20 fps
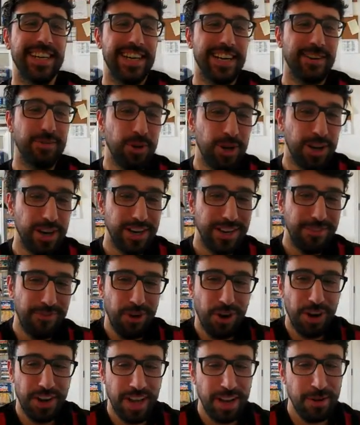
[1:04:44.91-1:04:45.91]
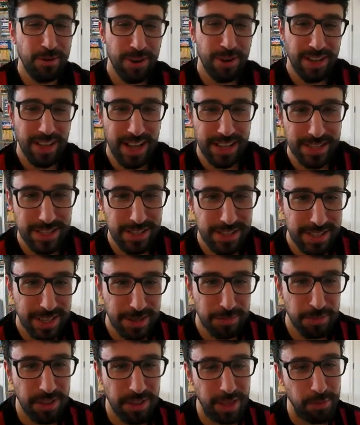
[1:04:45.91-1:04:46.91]
Well, Roy, I want to ask you
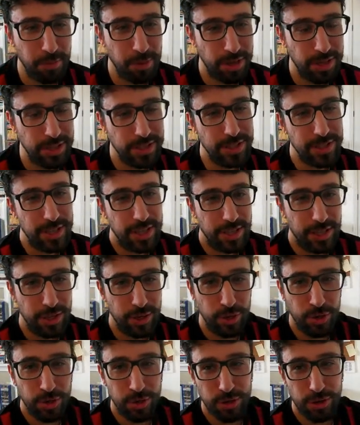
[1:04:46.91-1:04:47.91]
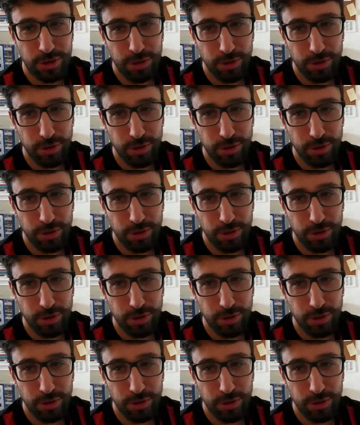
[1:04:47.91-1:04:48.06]
something because you